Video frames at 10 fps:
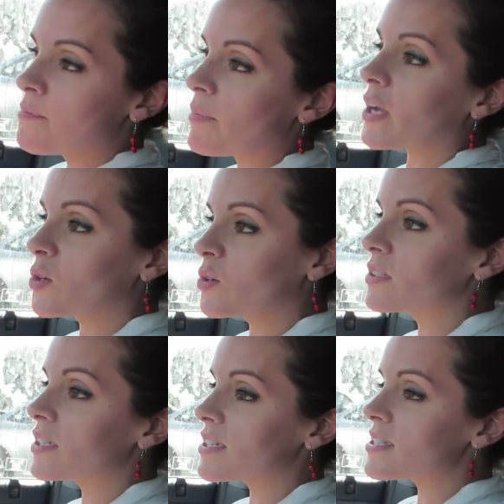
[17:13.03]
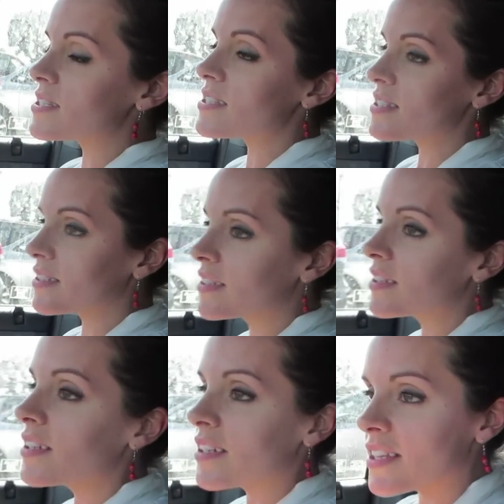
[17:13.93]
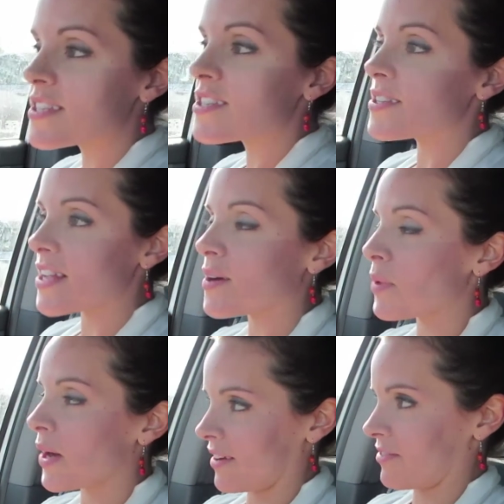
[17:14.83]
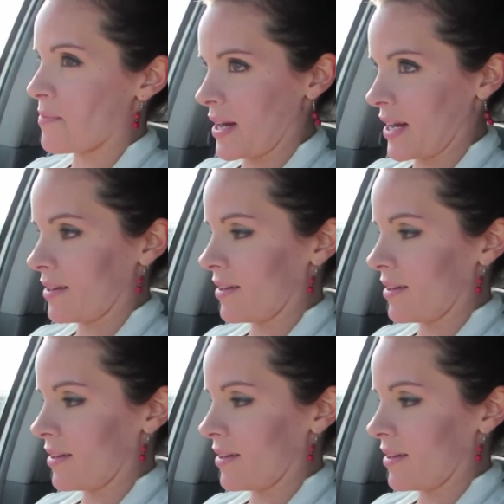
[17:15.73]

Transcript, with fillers: my coolness needs to take a break for a minute.